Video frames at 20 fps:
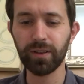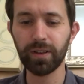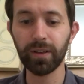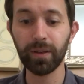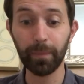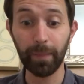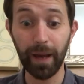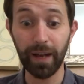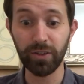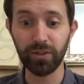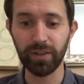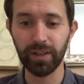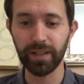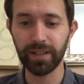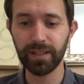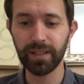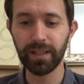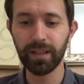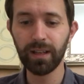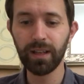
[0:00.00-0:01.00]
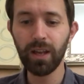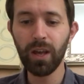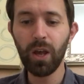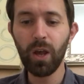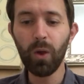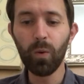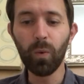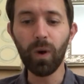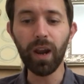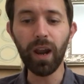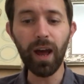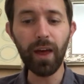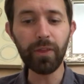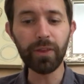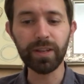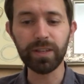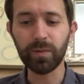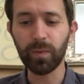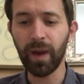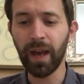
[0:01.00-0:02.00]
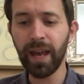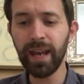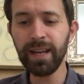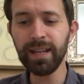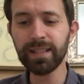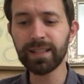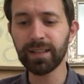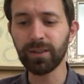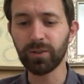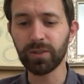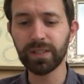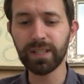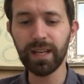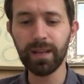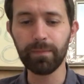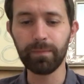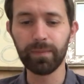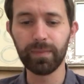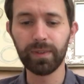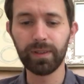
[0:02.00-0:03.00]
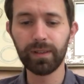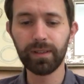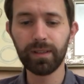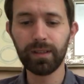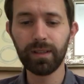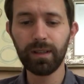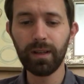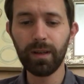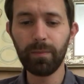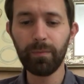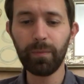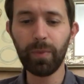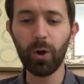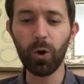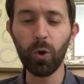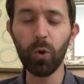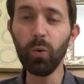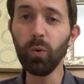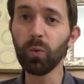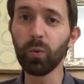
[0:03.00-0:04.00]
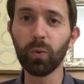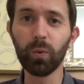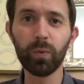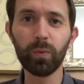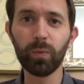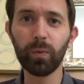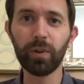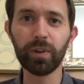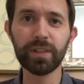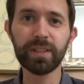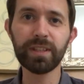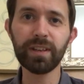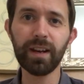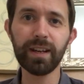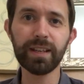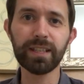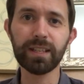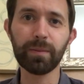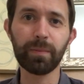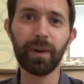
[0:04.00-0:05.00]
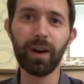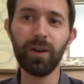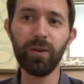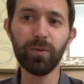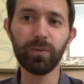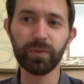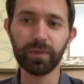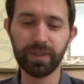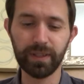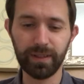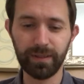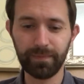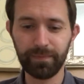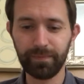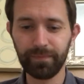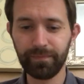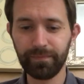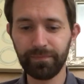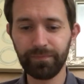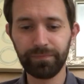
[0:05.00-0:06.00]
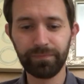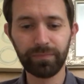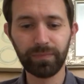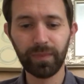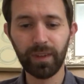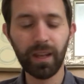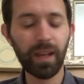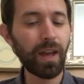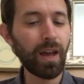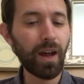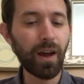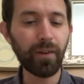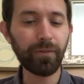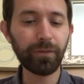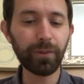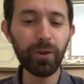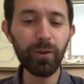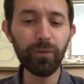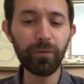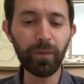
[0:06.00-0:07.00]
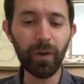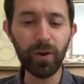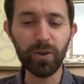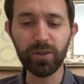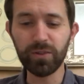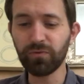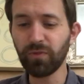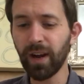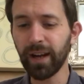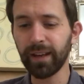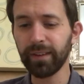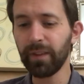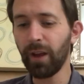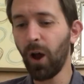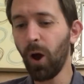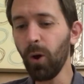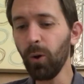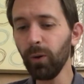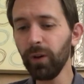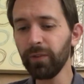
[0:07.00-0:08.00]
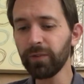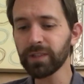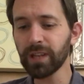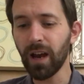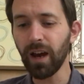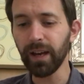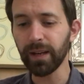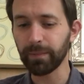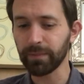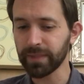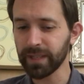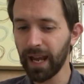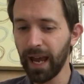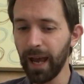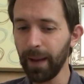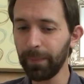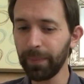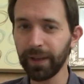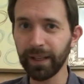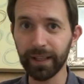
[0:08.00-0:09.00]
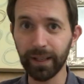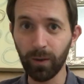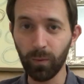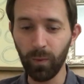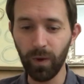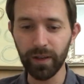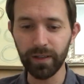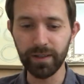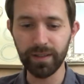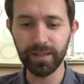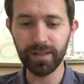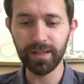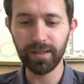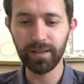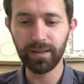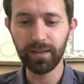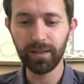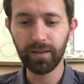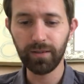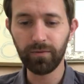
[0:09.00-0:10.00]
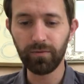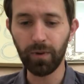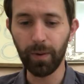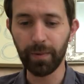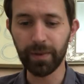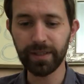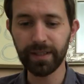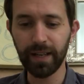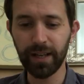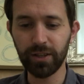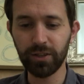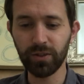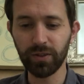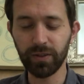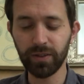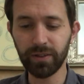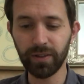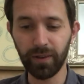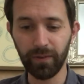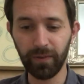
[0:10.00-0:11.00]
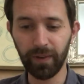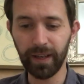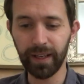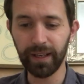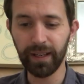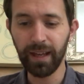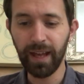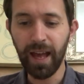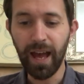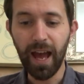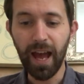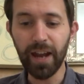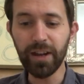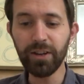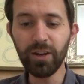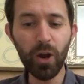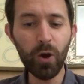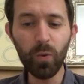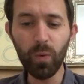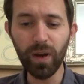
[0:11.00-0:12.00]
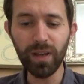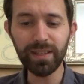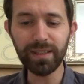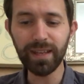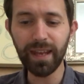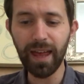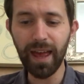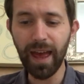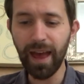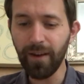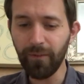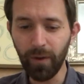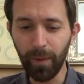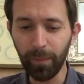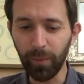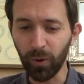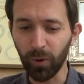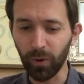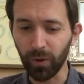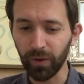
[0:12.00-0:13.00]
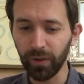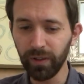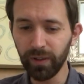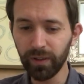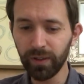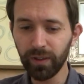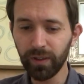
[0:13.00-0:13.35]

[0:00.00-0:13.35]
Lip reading: compatriots, while others were hazy or dim, but all were a sight to behold. A few folks reckon the whole of time's happening at once, Robert said softly, and no one's ever born,